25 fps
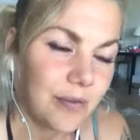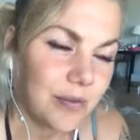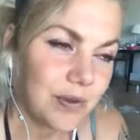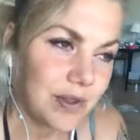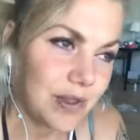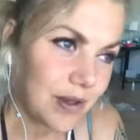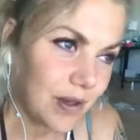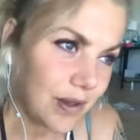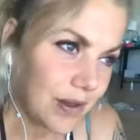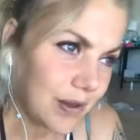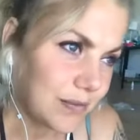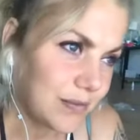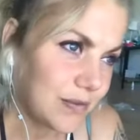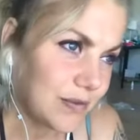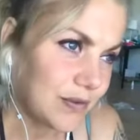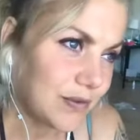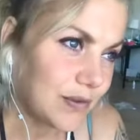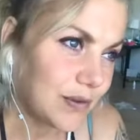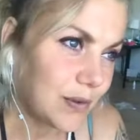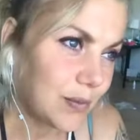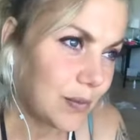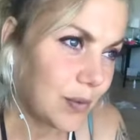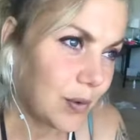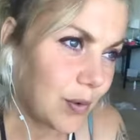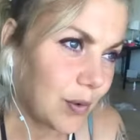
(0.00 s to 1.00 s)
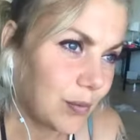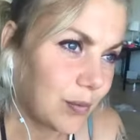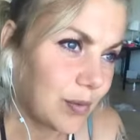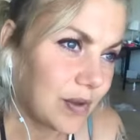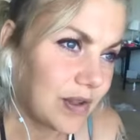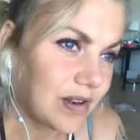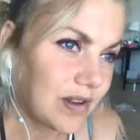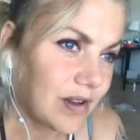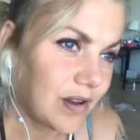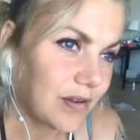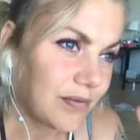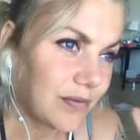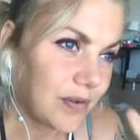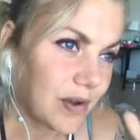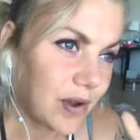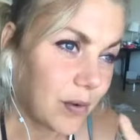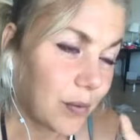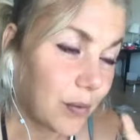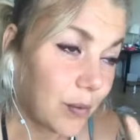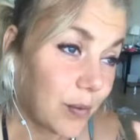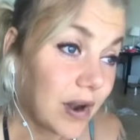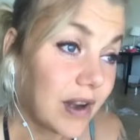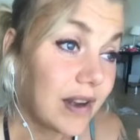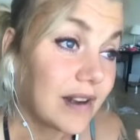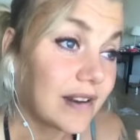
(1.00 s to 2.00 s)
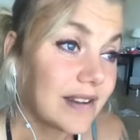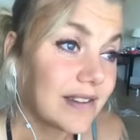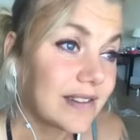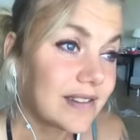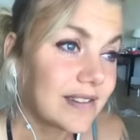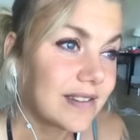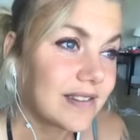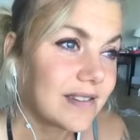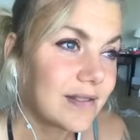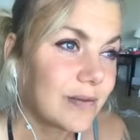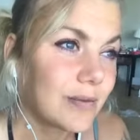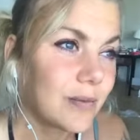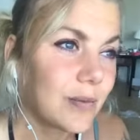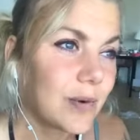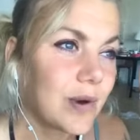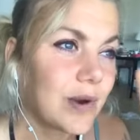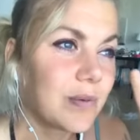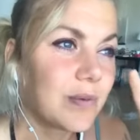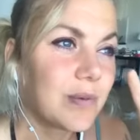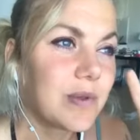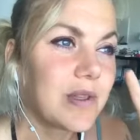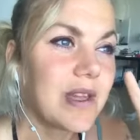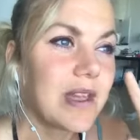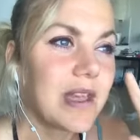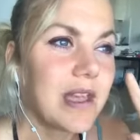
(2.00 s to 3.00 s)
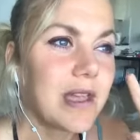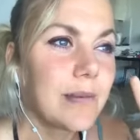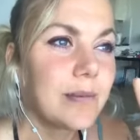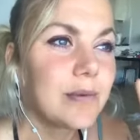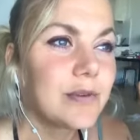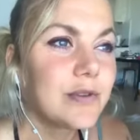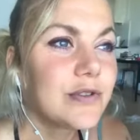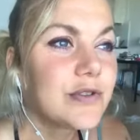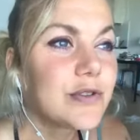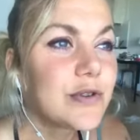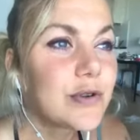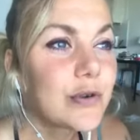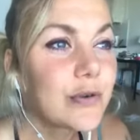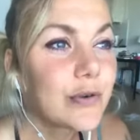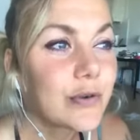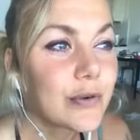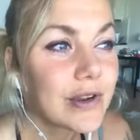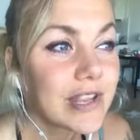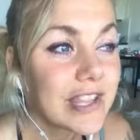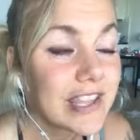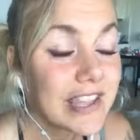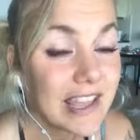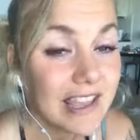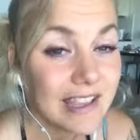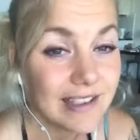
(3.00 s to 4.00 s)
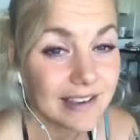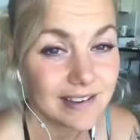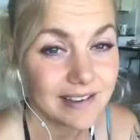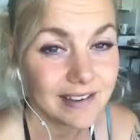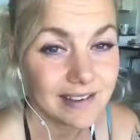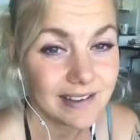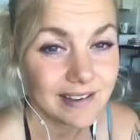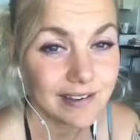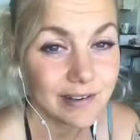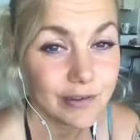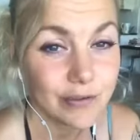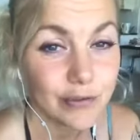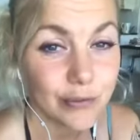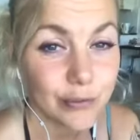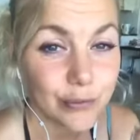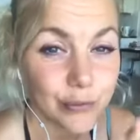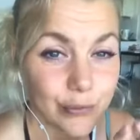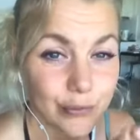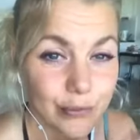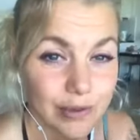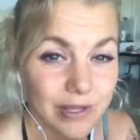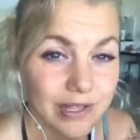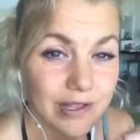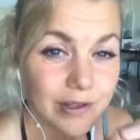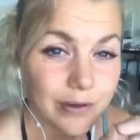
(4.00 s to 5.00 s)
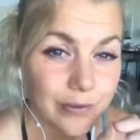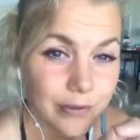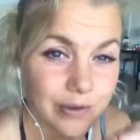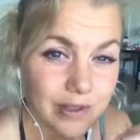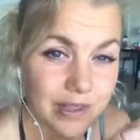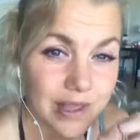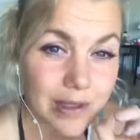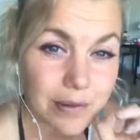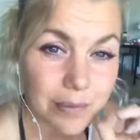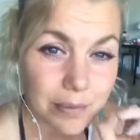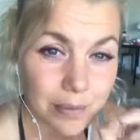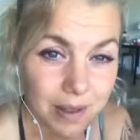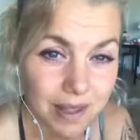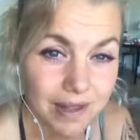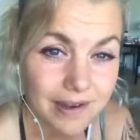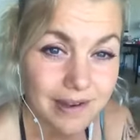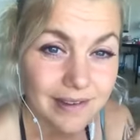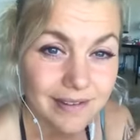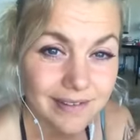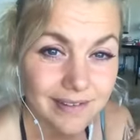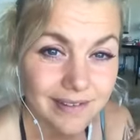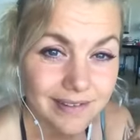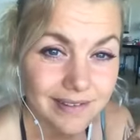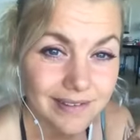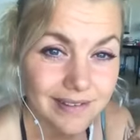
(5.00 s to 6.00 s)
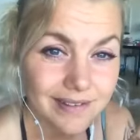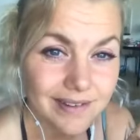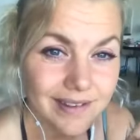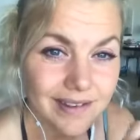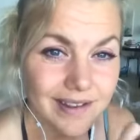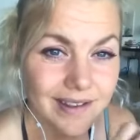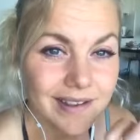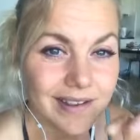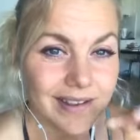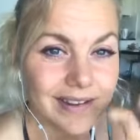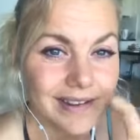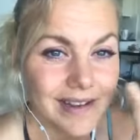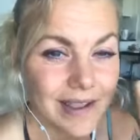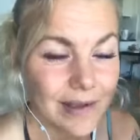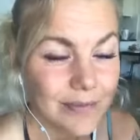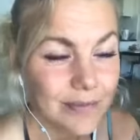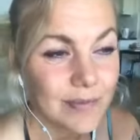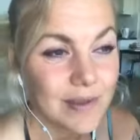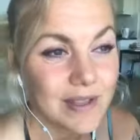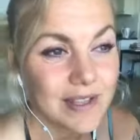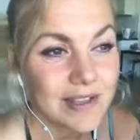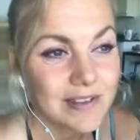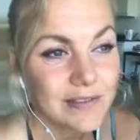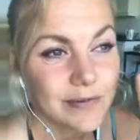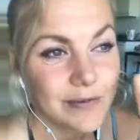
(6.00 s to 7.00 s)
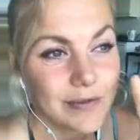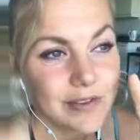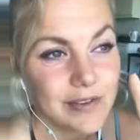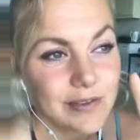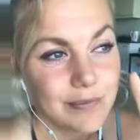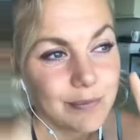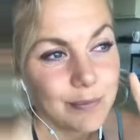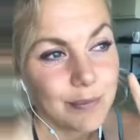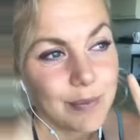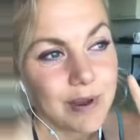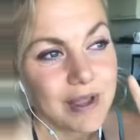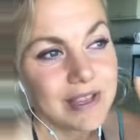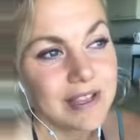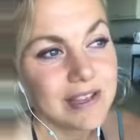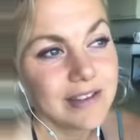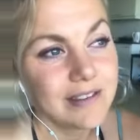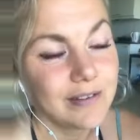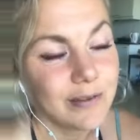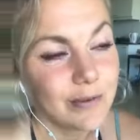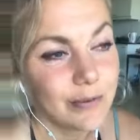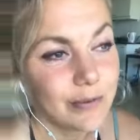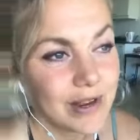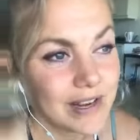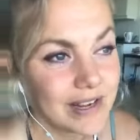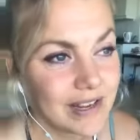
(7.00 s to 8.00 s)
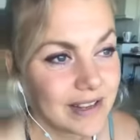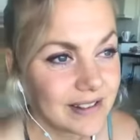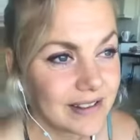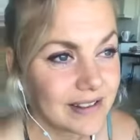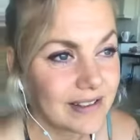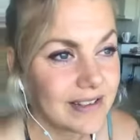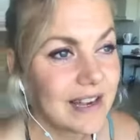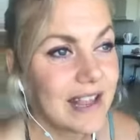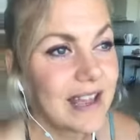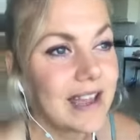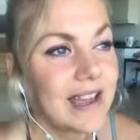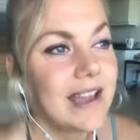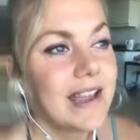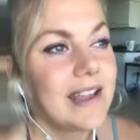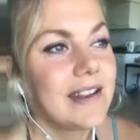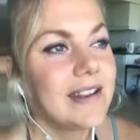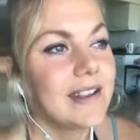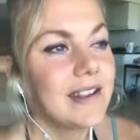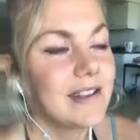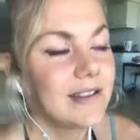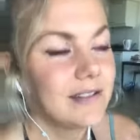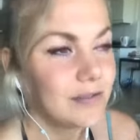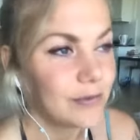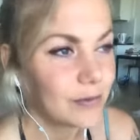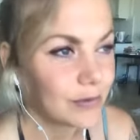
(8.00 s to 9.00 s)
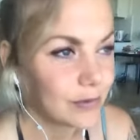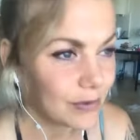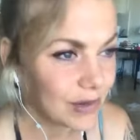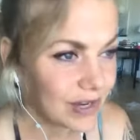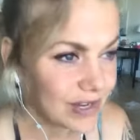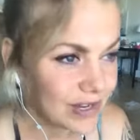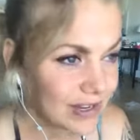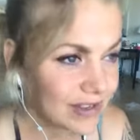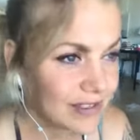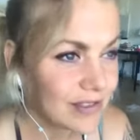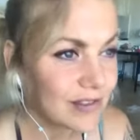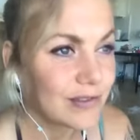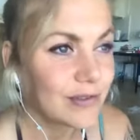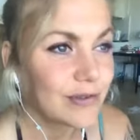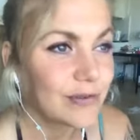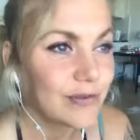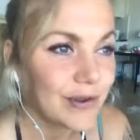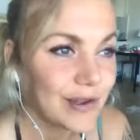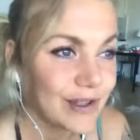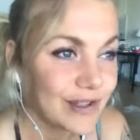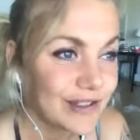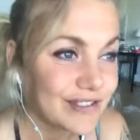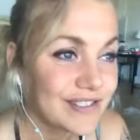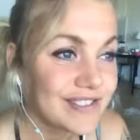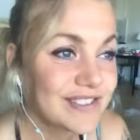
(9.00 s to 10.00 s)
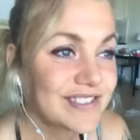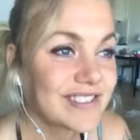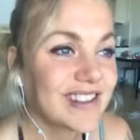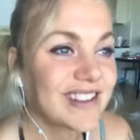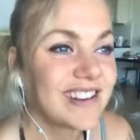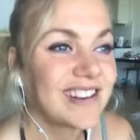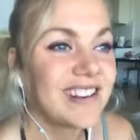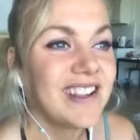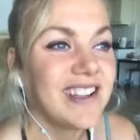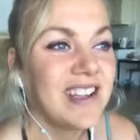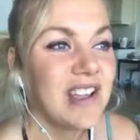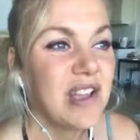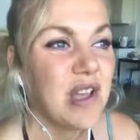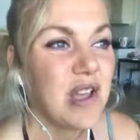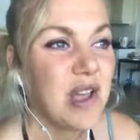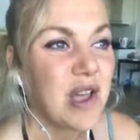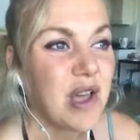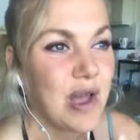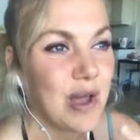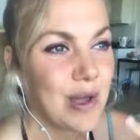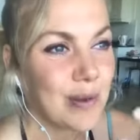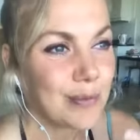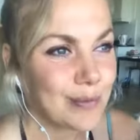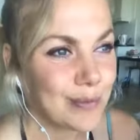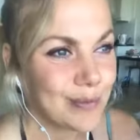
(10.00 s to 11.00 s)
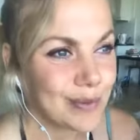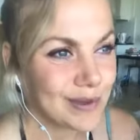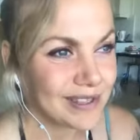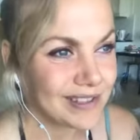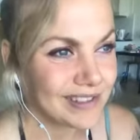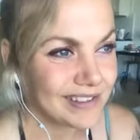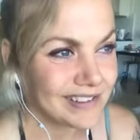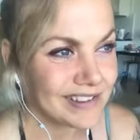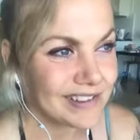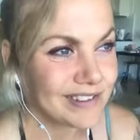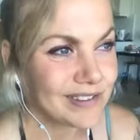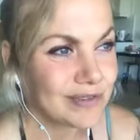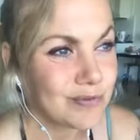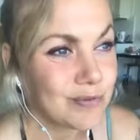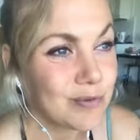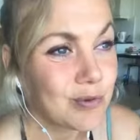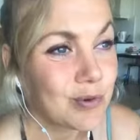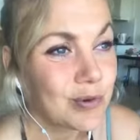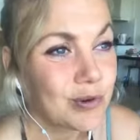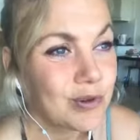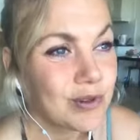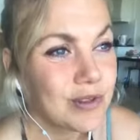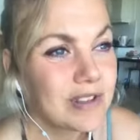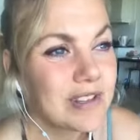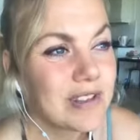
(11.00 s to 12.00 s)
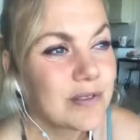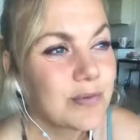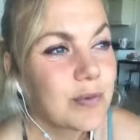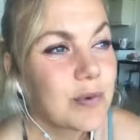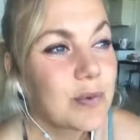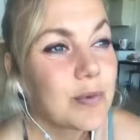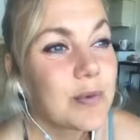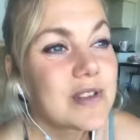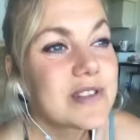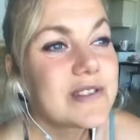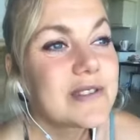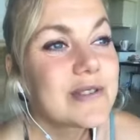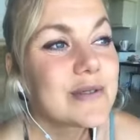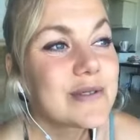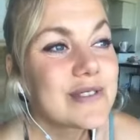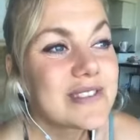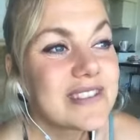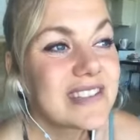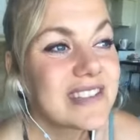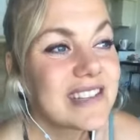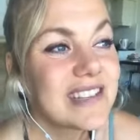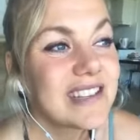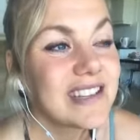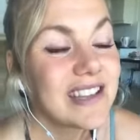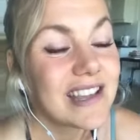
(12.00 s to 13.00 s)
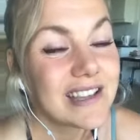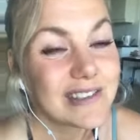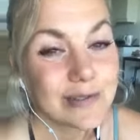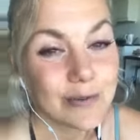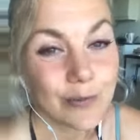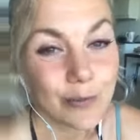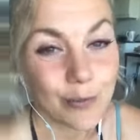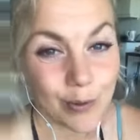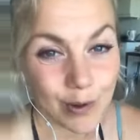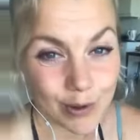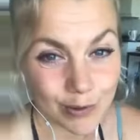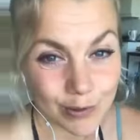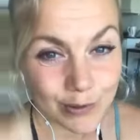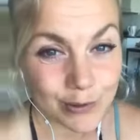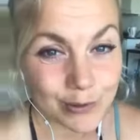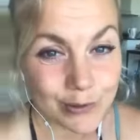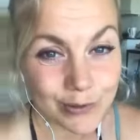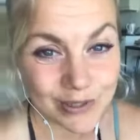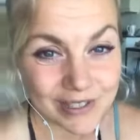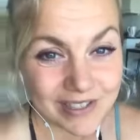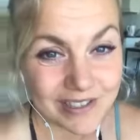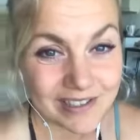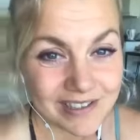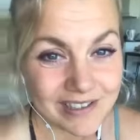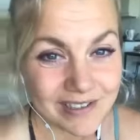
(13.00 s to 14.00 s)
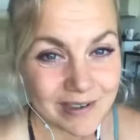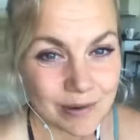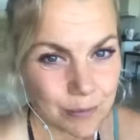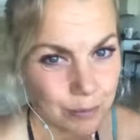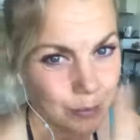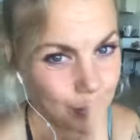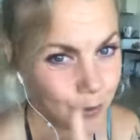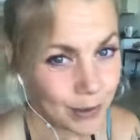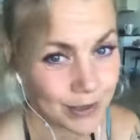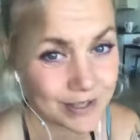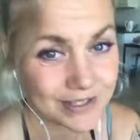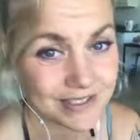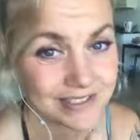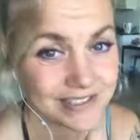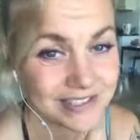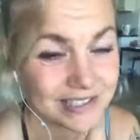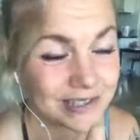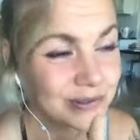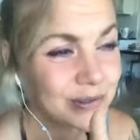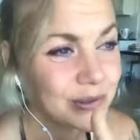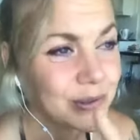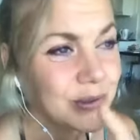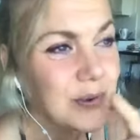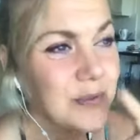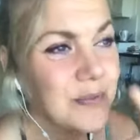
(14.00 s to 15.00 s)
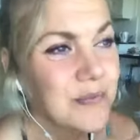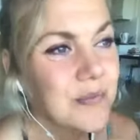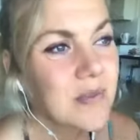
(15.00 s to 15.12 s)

come to the moment of awareness where we are able to create, to recreate balance. That means by integrating the light, integrating the trust, and build this world that we wish to see as one unit, 0.0,